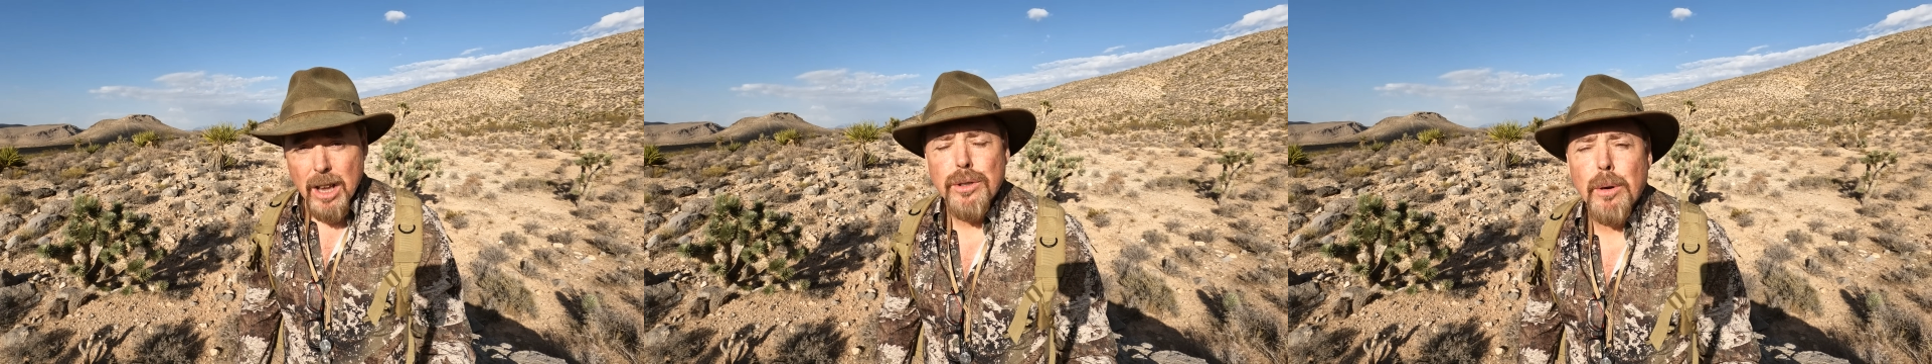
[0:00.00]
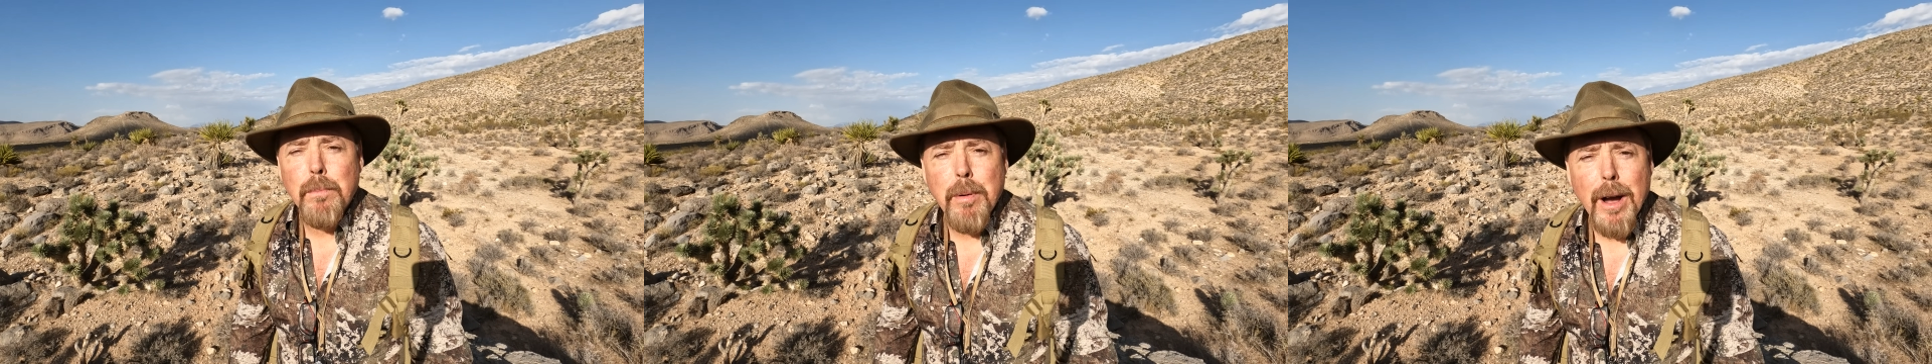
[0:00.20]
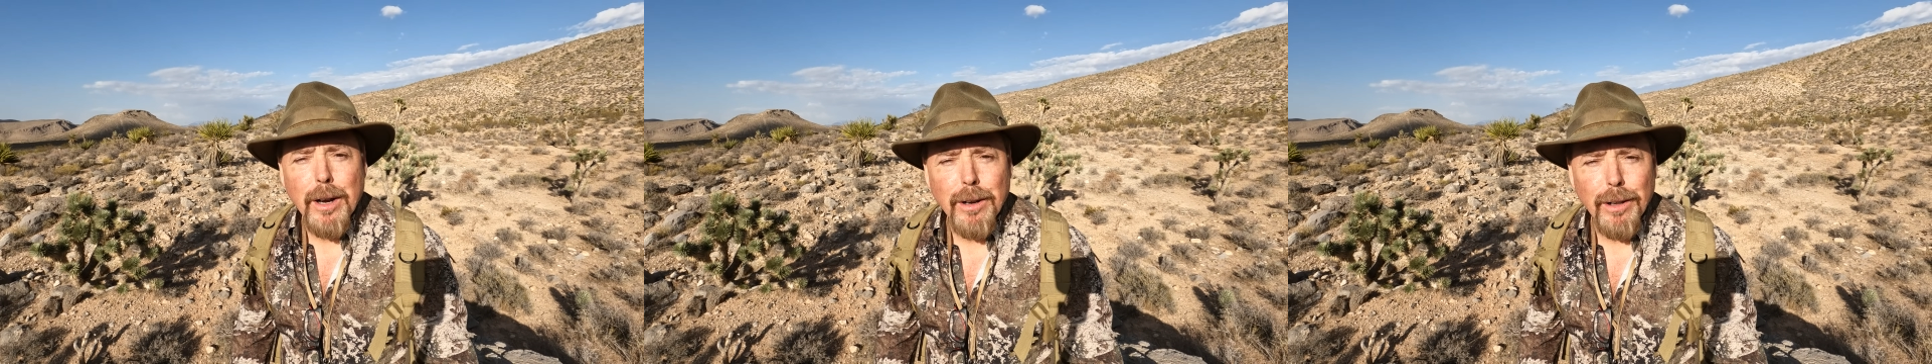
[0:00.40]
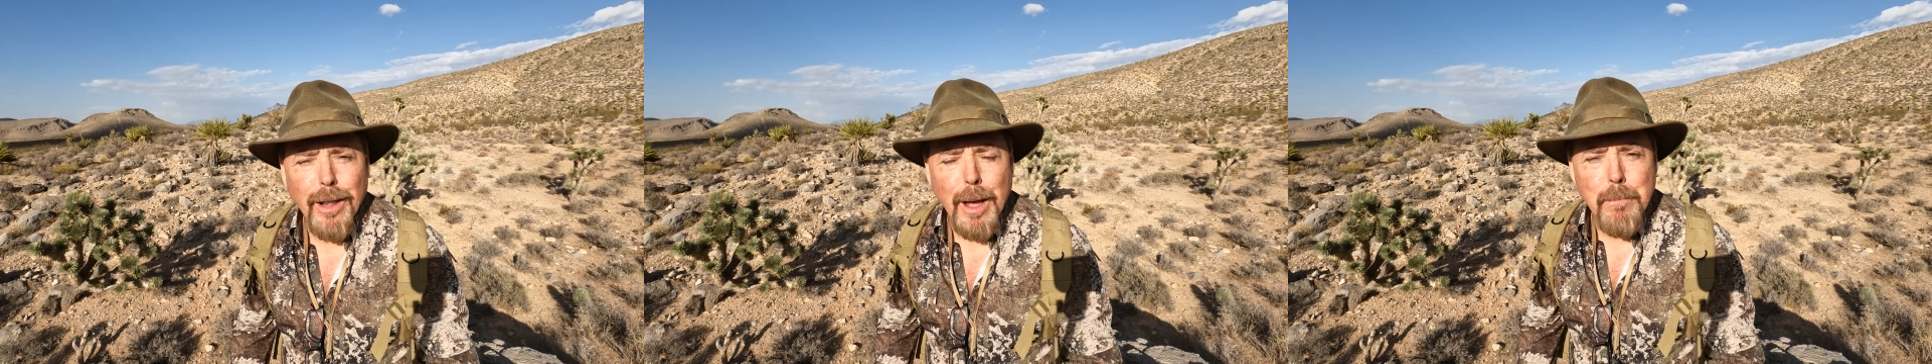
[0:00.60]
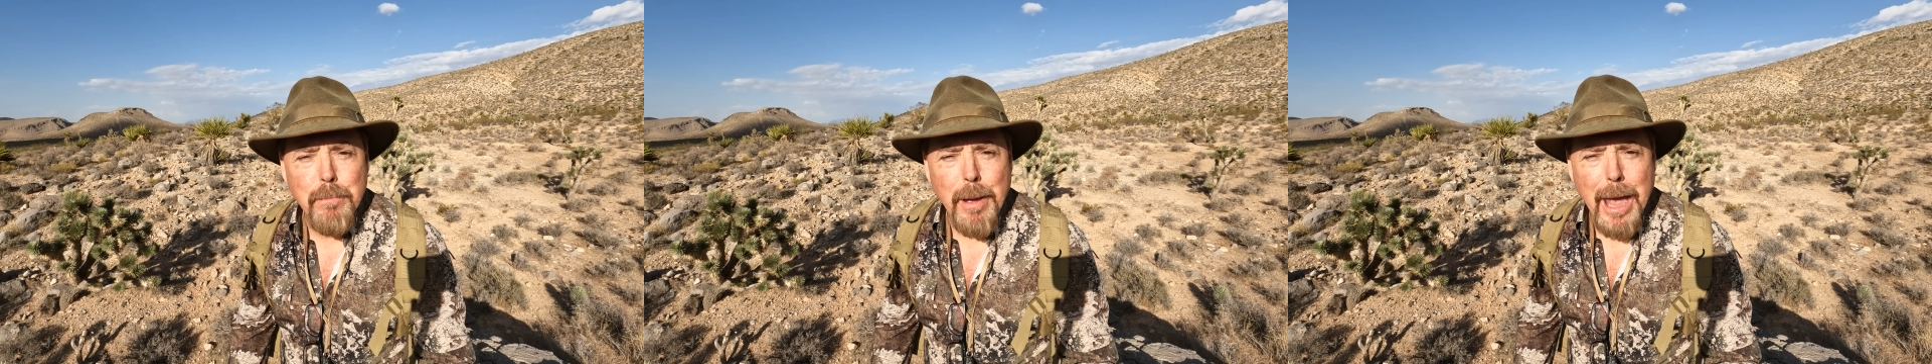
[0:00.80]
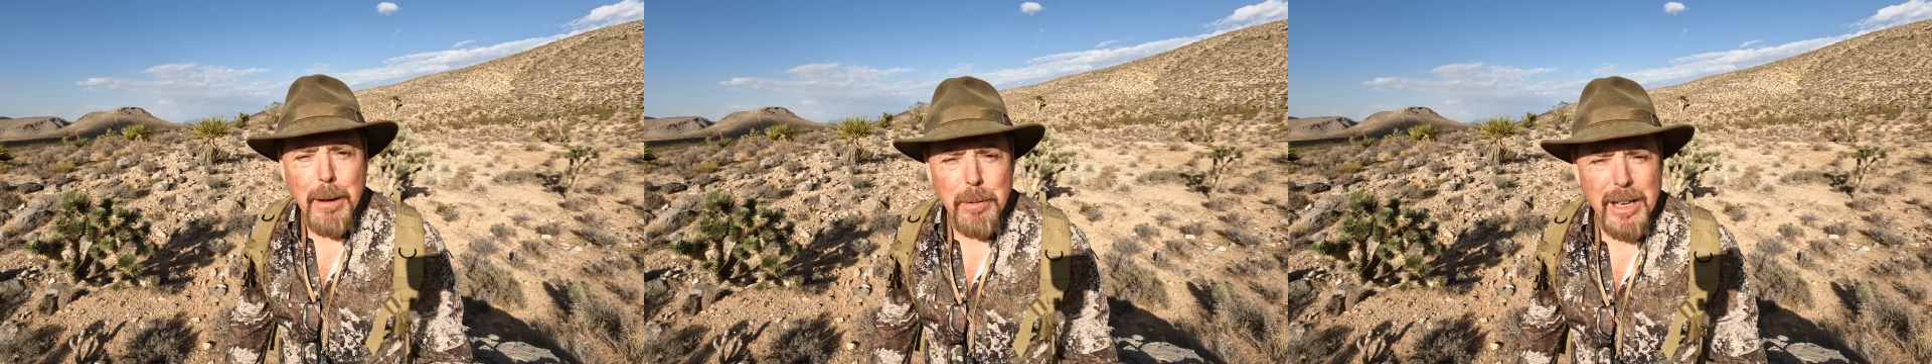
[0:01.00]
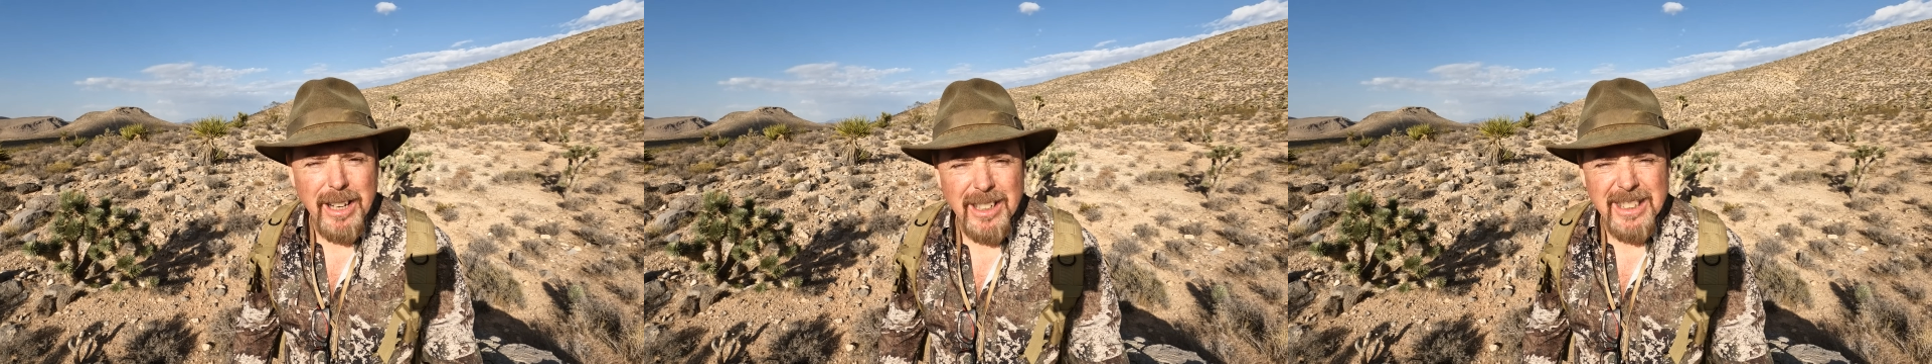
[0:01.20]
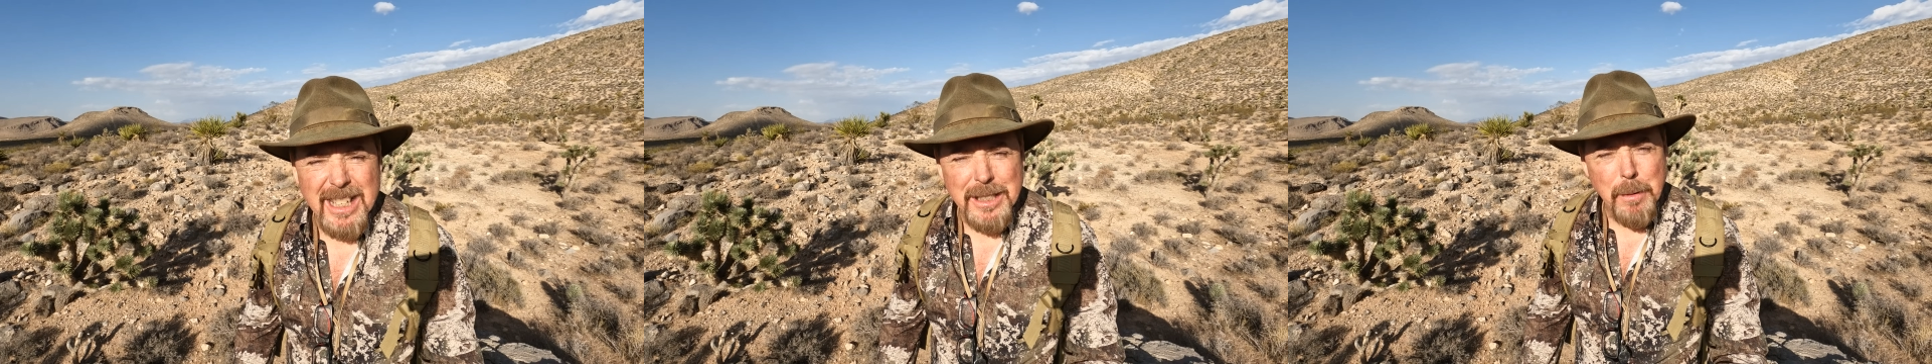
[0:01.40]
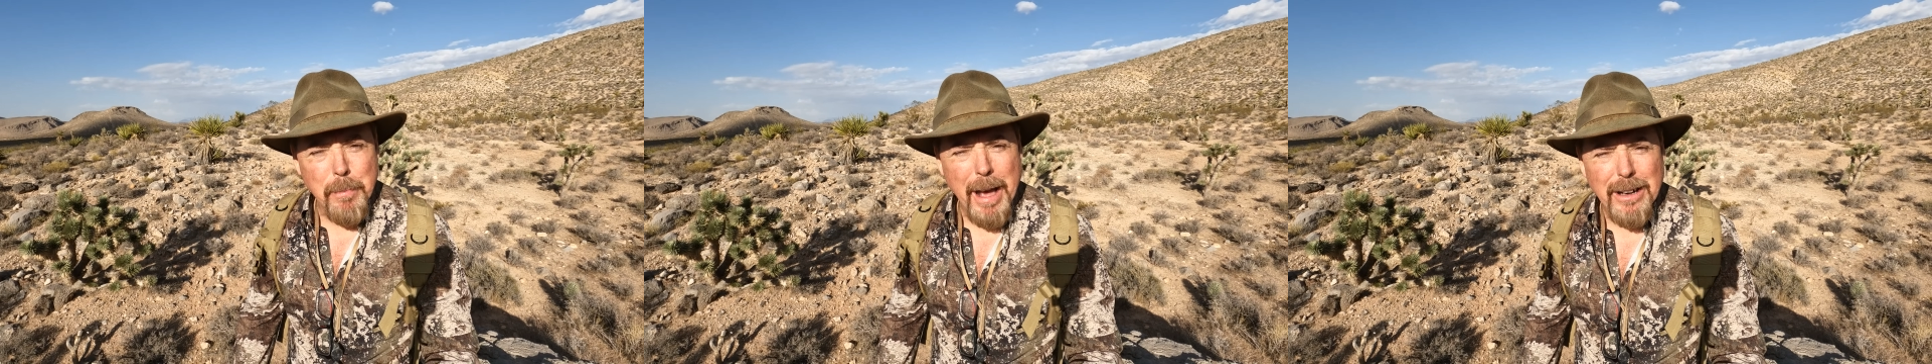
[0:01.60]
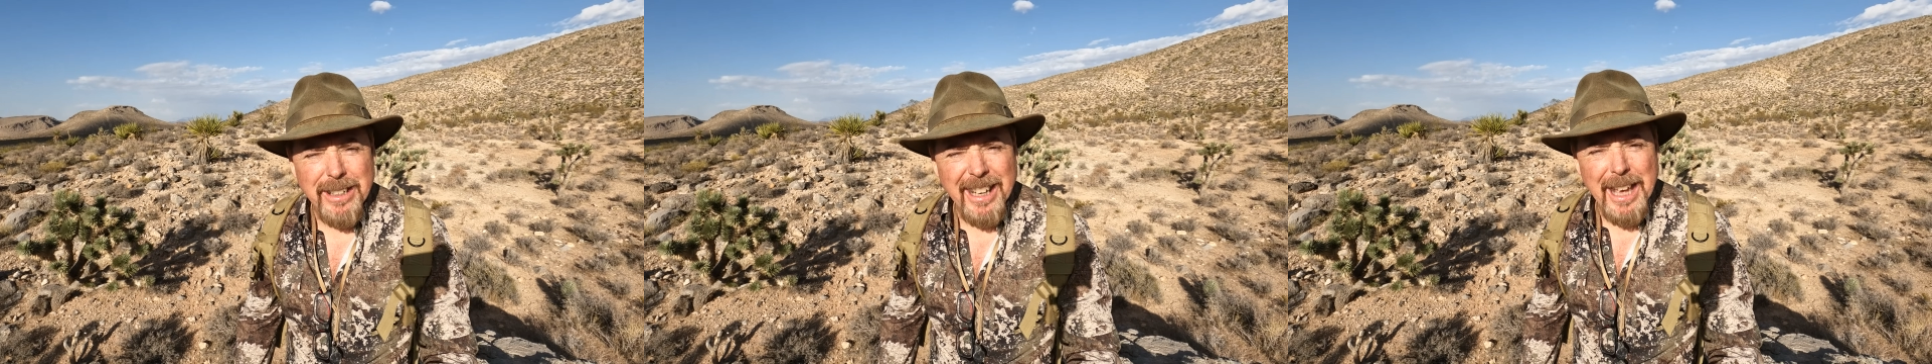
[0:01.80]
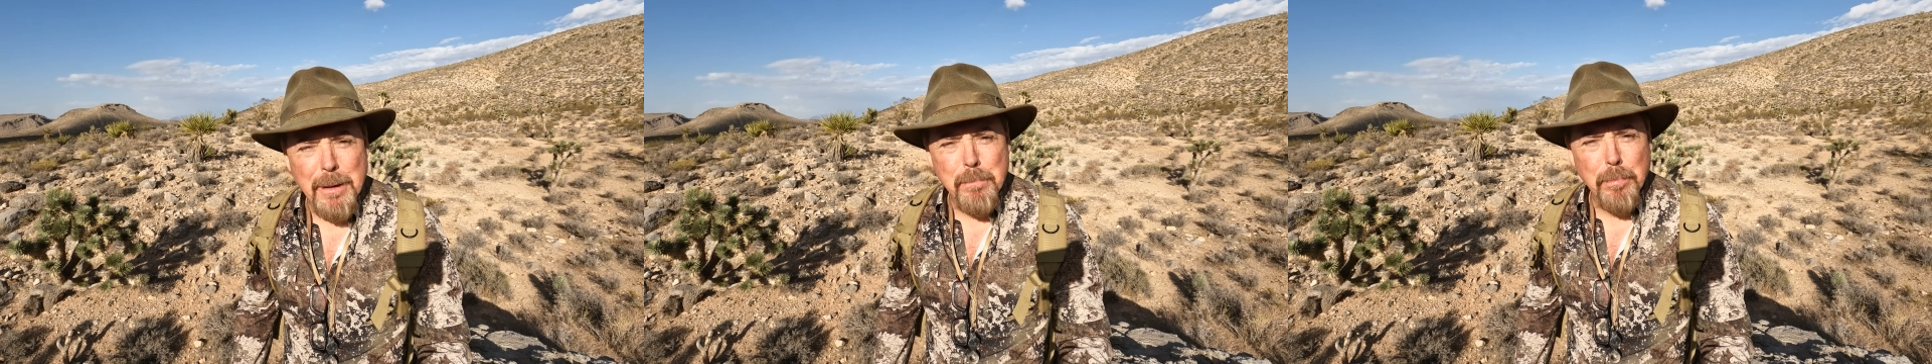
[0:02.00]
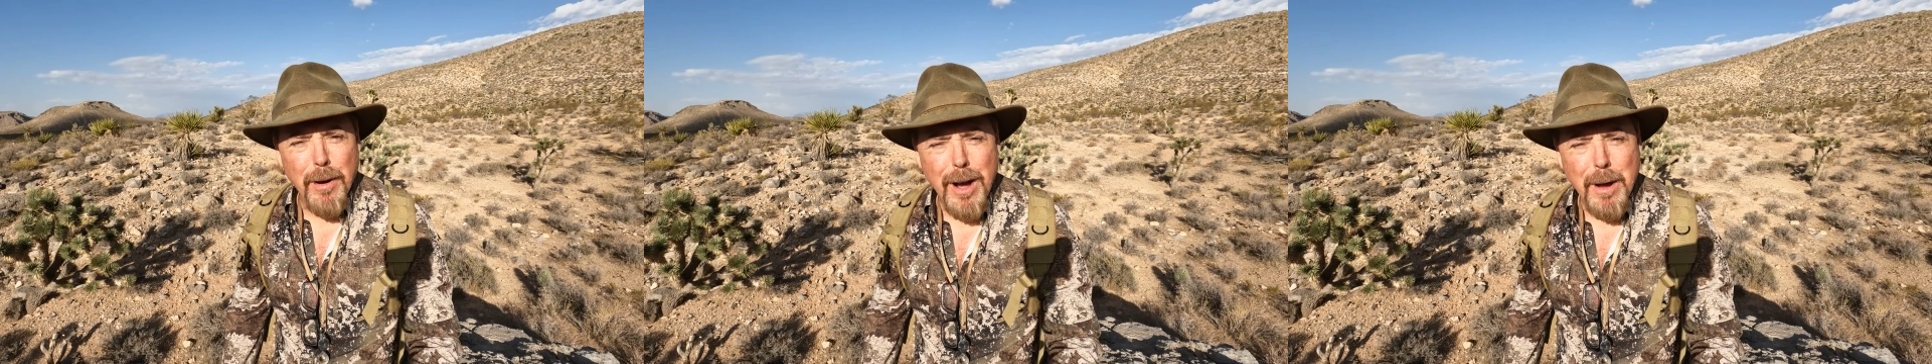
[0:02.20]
So buckle up, baby, because it's about to get